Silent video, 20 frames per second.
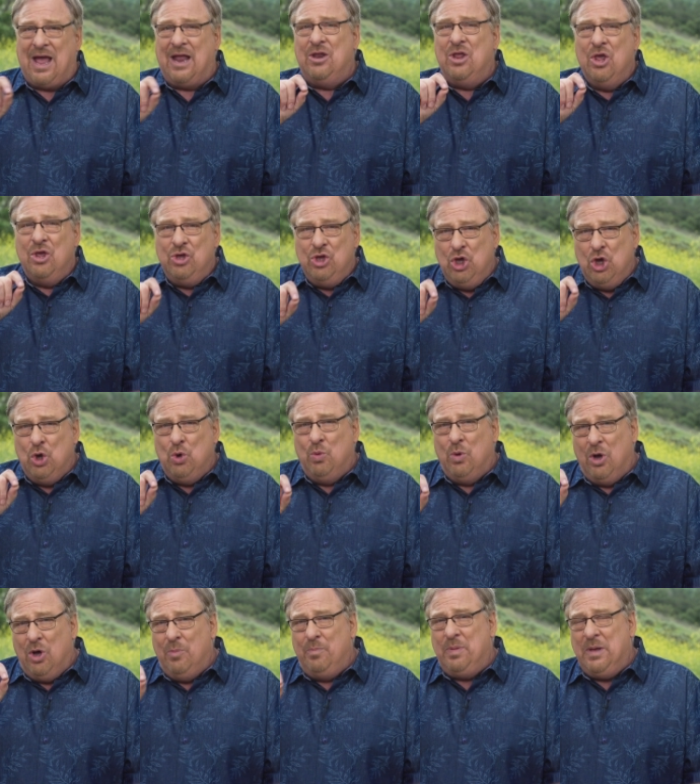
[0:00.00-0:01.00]
that. You
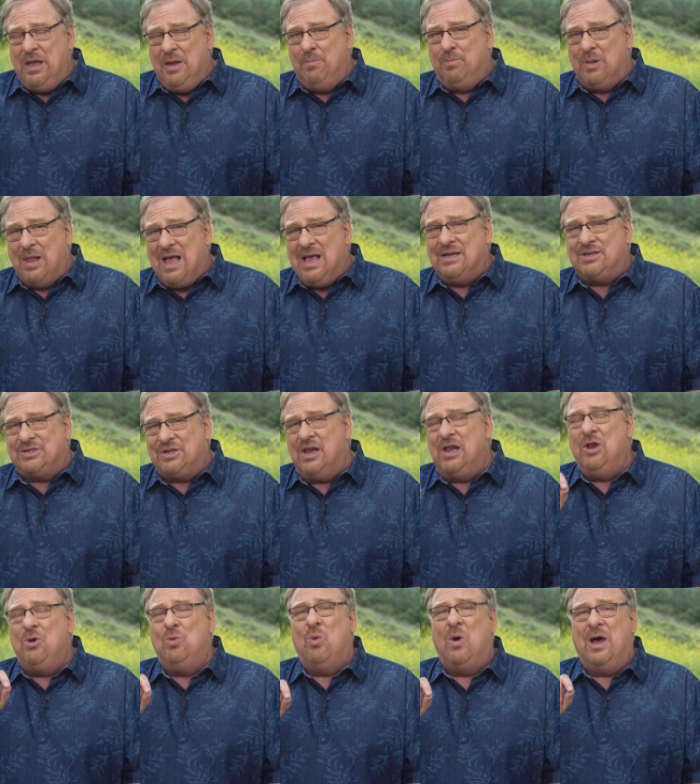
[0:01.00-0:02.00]
will be blessed
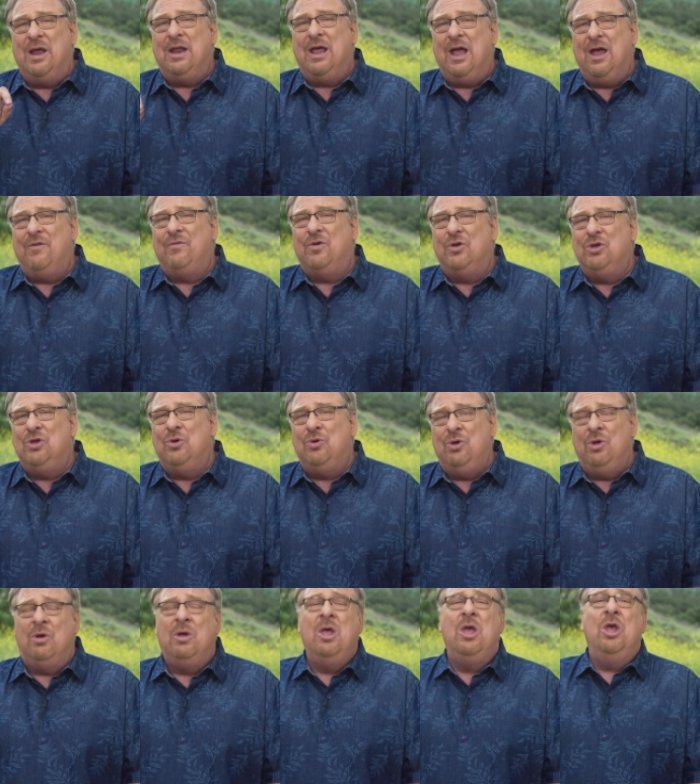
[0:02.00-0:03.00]
in whatever you
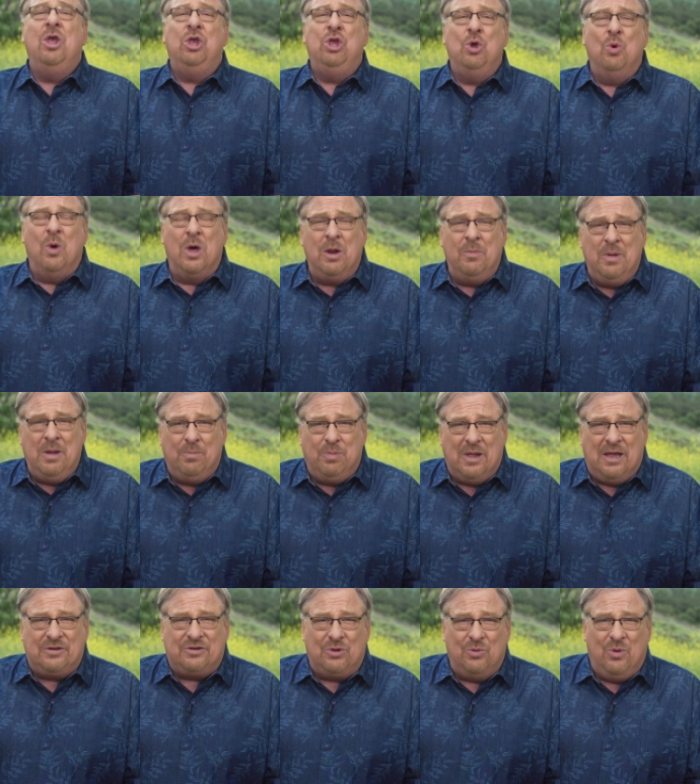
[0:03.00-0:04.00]
do. You want to be
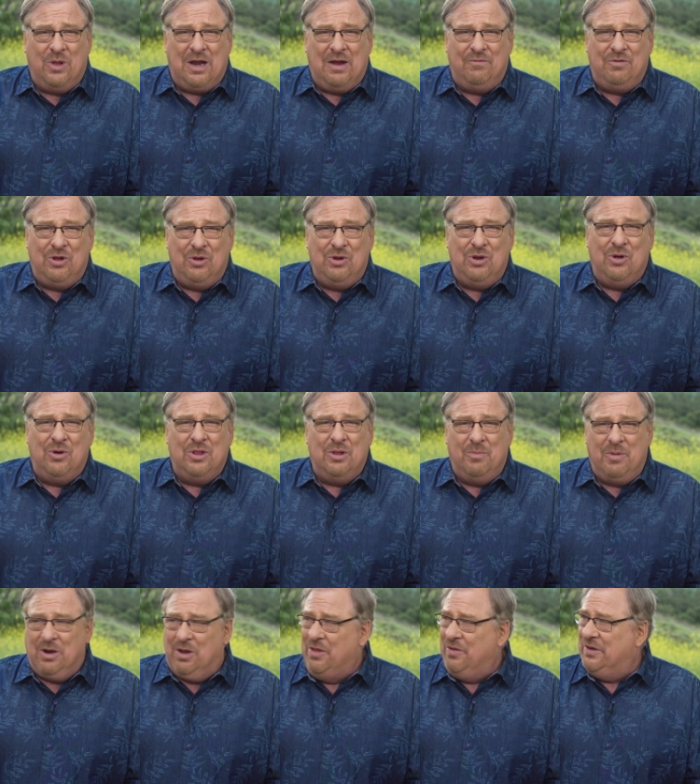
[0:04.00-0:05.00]
blessed in whatever you do in
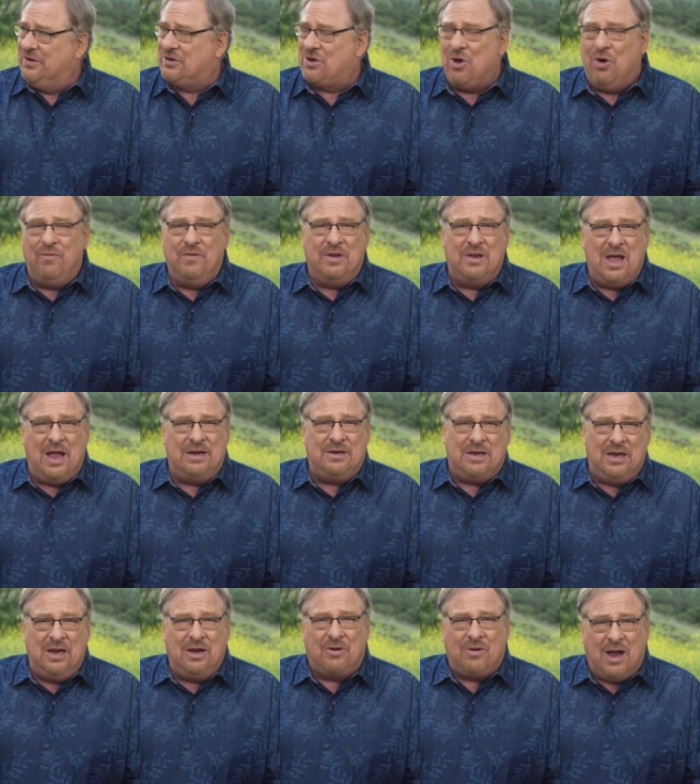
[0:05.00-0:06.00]
the middle of this
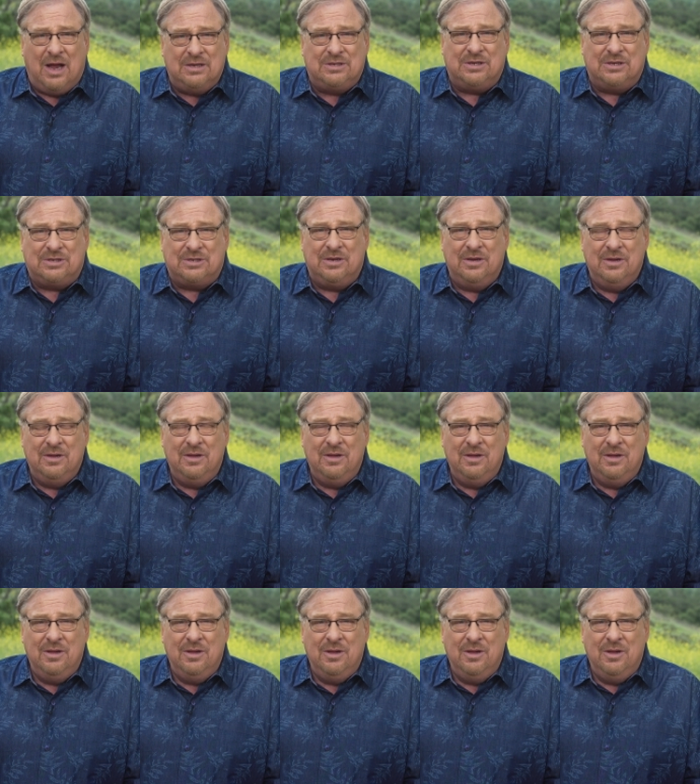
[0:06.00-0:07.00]
COVID-19 crisis?
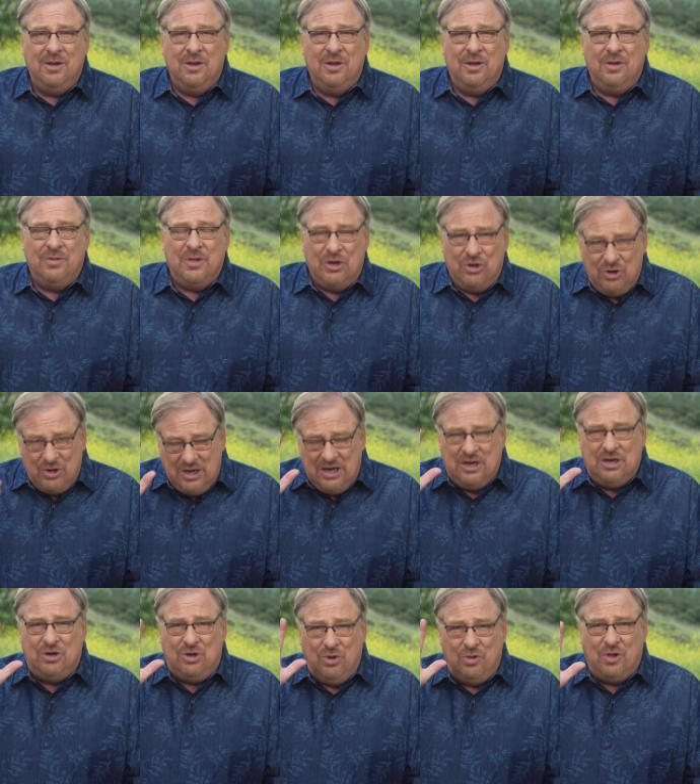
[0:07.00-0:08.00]
Then you
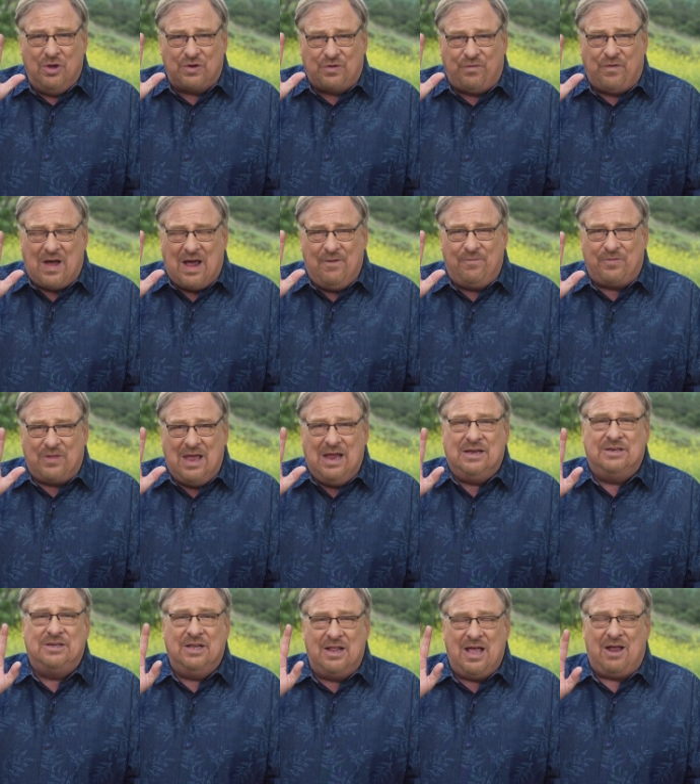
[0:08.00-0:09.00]
need to do those 5
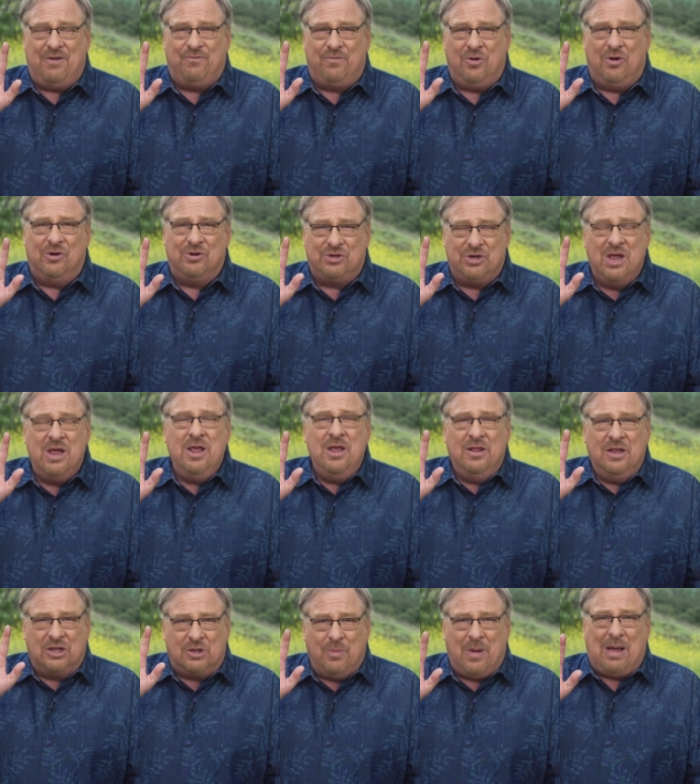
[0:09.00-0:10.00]
things in that verse
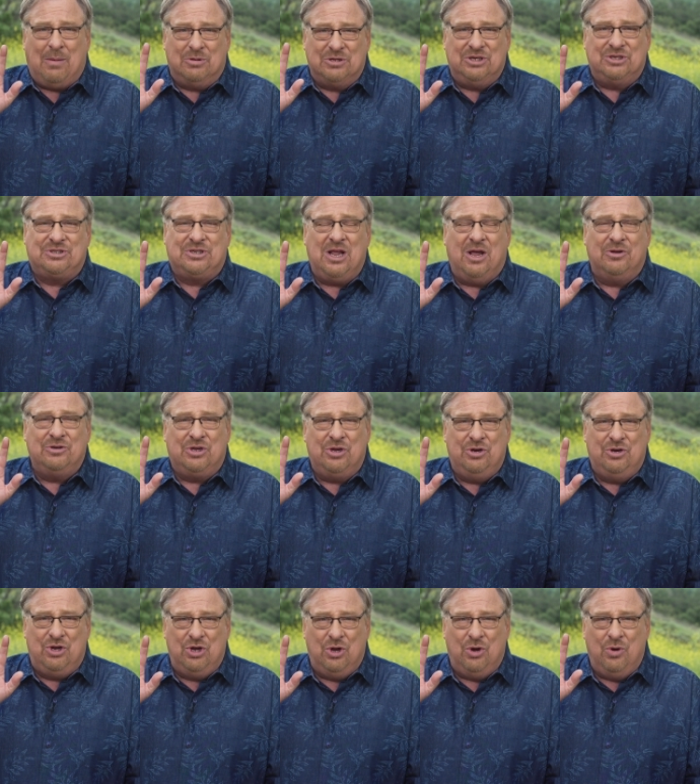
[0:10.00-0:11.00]
that the Bible just tells
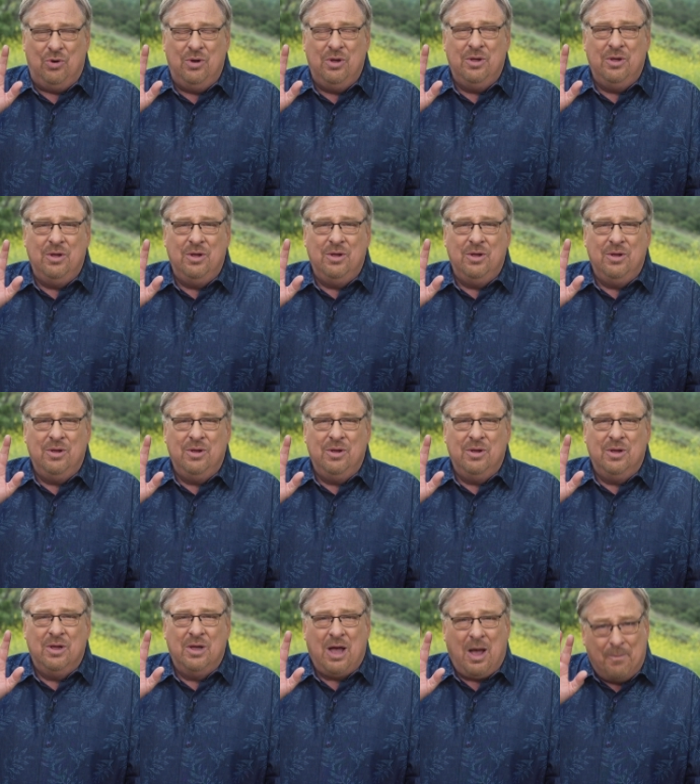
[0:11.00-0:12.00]
you to do
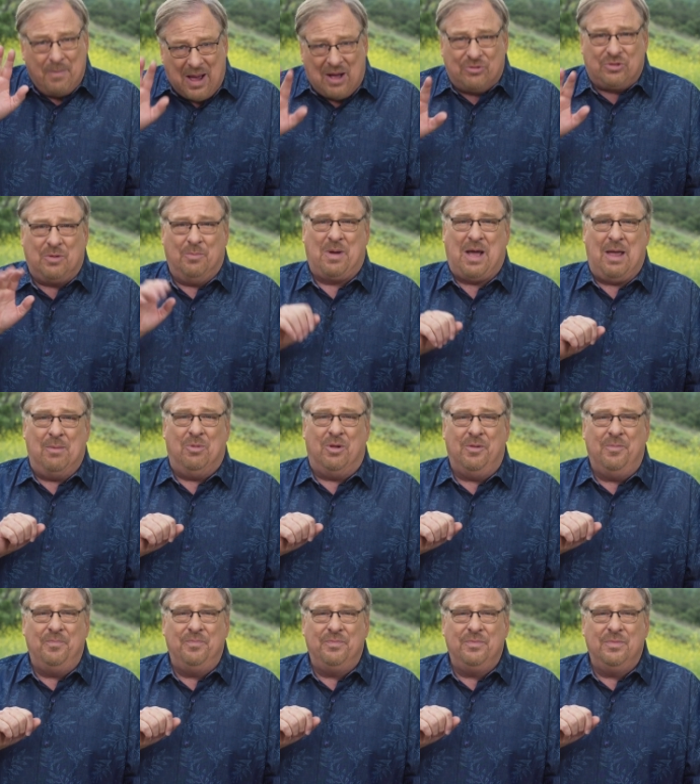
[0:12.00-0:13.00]
about the
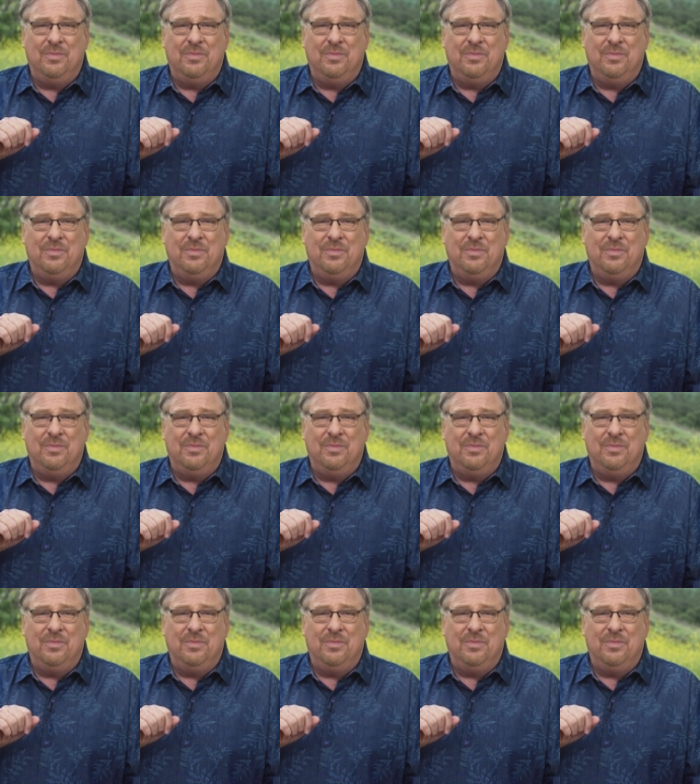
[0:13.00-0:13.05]
Bible.